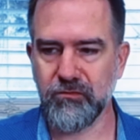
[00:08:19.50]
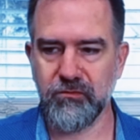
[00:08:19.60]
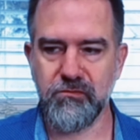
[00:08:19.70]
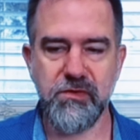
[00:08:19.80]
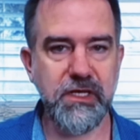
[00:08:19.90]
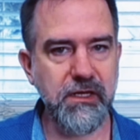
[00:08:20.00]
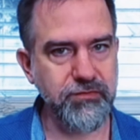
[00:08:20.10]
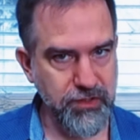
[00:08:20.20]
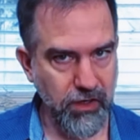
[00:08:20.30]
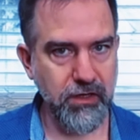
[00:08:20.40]
medium
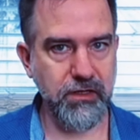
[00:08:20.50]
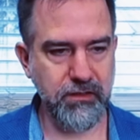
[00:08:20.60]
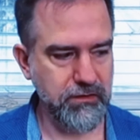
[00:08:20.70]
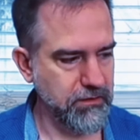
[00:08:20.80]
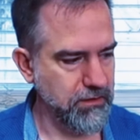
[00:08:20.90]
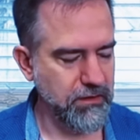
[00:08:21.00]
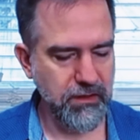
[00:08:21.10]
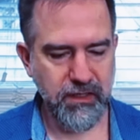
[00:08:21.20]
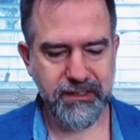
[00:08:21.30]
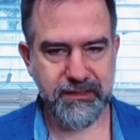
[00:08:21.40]
dark
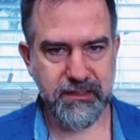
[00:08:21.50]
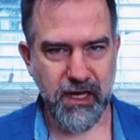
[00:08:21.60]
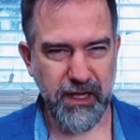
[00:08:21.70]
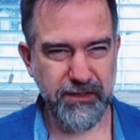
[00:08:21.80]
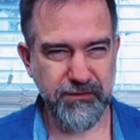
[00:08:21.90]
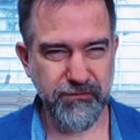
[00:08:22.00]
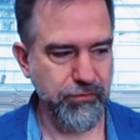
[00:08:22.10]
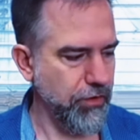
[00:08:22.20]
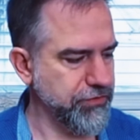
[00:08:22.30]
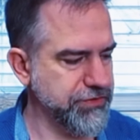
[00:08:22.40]
kind of
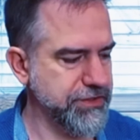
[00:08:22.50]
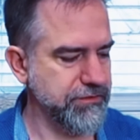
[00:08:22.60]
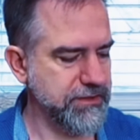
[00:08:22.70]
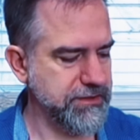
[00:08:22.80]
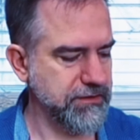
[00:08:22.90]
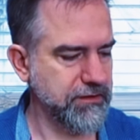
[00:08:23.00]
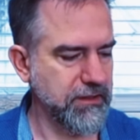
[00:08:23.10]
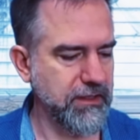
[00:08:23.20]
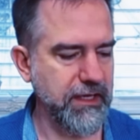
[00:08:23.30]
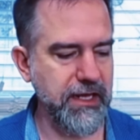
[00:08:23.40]
roast to it.
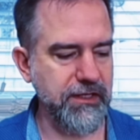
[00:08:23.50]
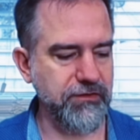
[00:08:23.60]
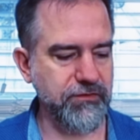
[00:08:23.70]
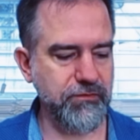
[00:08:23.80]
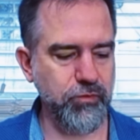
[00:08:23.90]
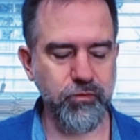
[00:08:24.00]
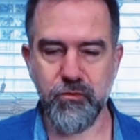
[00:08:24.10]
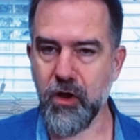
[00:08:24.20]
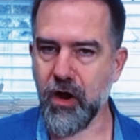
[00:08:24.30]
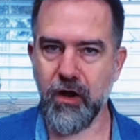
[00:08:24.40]
It is
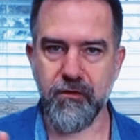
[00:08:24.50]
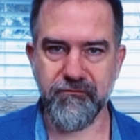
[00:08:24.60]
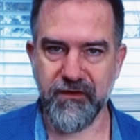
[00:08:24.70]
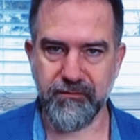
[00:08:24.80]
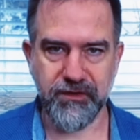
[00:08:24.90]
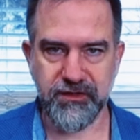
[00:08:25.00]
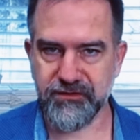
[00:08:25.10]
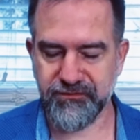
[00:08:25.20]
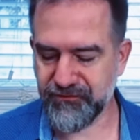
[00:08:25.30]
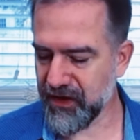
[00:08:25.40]
our family's
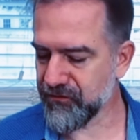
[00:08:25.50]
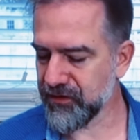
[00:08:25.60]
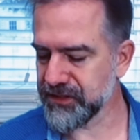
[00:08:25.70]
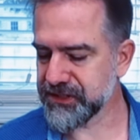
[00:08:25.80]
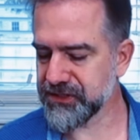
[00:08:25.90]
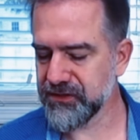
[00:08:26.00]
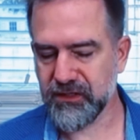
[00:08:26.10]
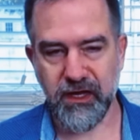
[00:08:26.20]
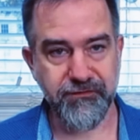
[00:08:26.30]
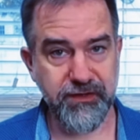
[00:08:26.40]
favorite
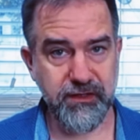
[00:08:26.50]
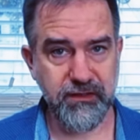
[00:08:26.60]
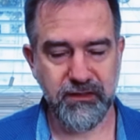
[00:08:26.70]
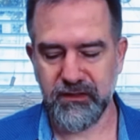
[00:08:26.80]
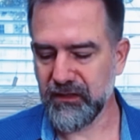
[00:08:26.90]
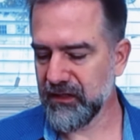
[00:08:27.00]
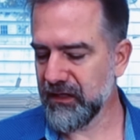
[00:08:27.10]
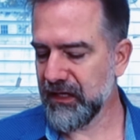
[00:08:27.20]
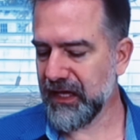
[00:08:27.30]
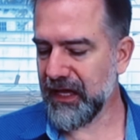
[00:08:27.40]
coffee.
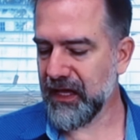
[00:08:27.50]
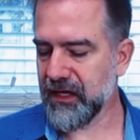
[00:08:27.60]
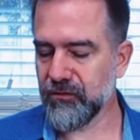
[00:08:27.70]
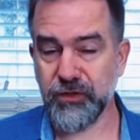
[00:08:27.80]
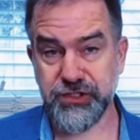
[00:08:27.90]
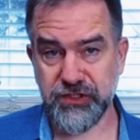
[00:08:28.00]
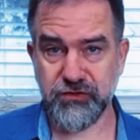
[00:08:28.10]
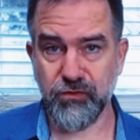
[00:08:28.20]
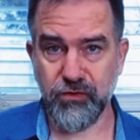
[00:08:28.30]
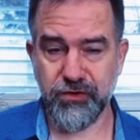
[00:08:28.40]
And we just
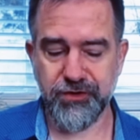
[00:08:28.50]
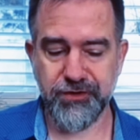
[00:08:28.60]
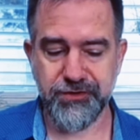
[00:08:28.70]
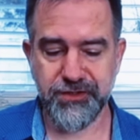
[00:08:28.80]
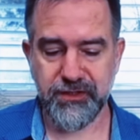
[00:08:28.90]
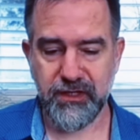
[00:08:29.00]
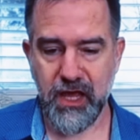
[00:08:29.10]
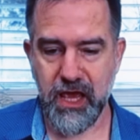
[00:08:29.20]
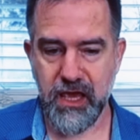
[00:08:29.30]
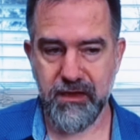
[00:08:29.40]
ordered
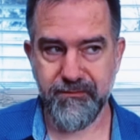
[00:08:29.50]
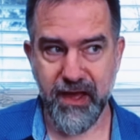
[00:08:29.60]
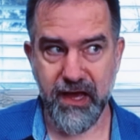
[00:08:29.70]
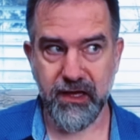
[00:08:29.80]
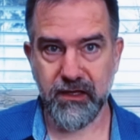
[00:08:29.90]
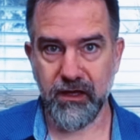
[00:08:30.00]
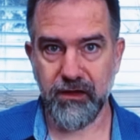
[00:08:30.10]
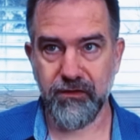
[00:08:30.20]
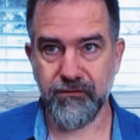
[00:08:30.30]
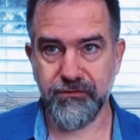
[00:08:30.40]
a bag
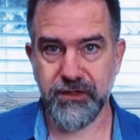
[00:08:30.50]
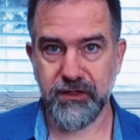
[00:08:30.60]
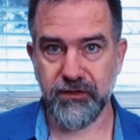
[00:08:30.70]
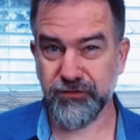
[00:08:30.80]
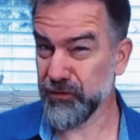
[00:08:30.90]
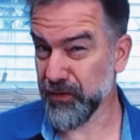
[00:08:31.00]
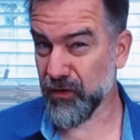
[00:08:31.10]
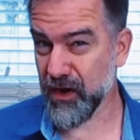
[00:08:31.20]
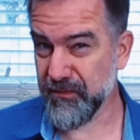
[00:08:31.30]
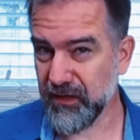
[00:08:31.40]
of the Super
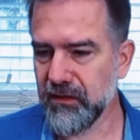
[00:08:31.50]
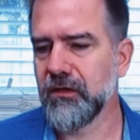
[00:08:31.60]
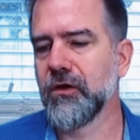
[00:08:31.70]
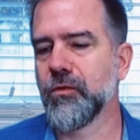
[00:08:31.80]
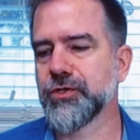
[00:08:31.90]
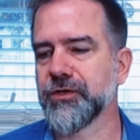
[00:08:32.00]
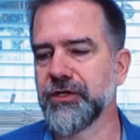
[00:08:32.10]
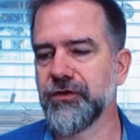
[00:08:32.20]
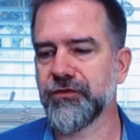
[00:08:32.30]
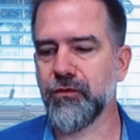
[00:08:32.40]
Crema, which we're going to
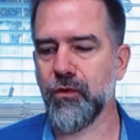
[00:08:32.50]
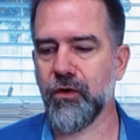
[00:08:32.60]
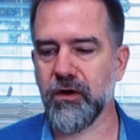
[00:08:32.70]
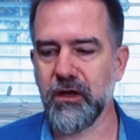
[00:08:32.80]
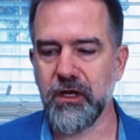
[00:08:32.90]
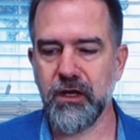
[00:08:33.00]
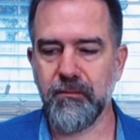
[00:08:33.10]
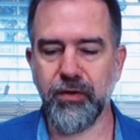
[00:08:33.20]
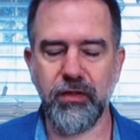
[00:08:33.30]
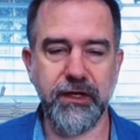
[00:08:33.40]
use for
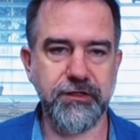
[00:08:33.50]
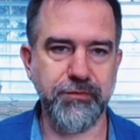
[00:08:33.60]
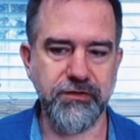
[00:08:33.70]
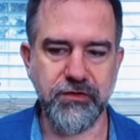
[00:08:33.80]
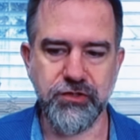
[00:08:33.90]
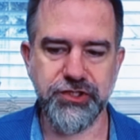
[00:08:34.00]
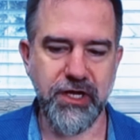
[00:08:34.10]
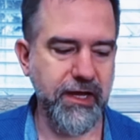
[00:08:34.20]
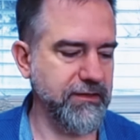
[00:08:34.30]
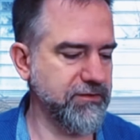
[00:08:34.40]
pulling espresso
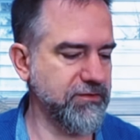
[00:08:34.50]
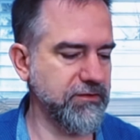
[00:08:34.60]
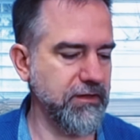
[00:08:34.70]
shots,